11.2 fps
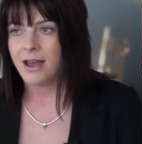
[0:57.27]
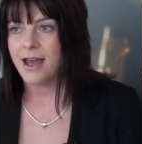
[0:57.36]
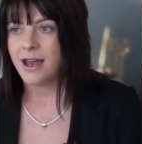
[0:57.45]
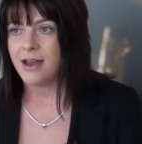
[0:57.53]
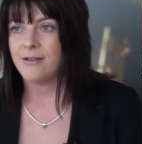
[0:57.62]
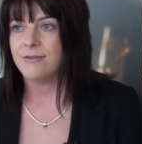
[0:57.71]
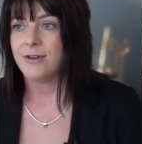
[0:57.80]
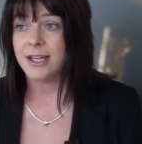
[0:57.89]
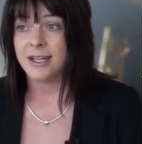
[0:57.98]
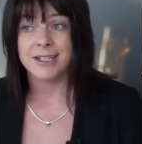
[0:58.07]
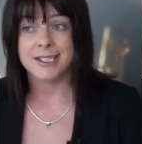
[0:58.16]
I have.
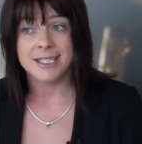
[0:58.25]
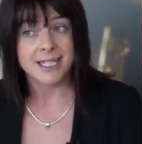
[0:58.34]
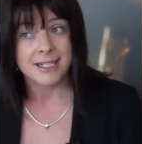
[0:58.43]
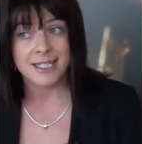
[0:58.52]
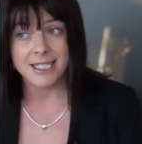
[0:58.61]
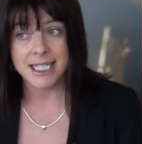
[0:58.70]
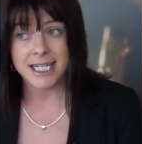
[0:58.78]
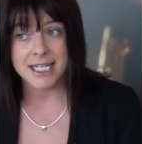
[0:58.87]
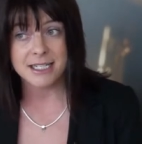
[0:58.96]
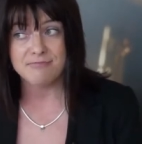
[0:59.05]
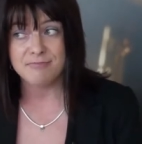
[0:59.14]
I, I started at
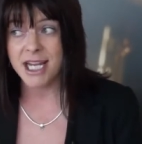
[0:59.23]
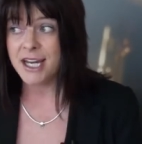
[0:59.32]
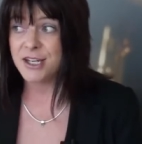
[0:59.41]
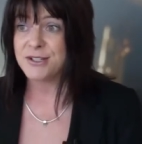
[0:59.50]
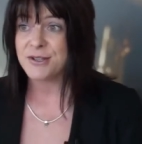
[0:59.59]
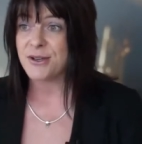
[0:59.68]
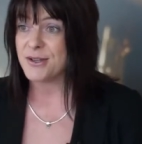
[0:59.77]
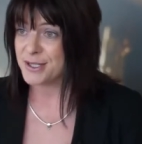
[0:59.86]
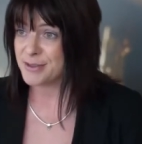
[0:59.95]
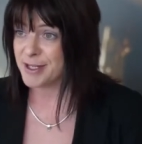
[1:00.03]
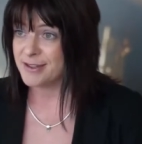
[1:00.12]
Deakin ten years ago
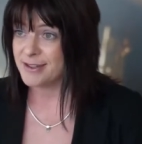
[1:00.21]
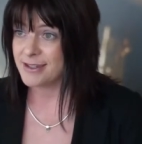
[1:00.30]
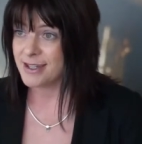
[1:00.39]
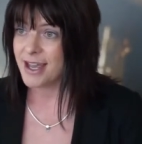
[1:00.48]
this month,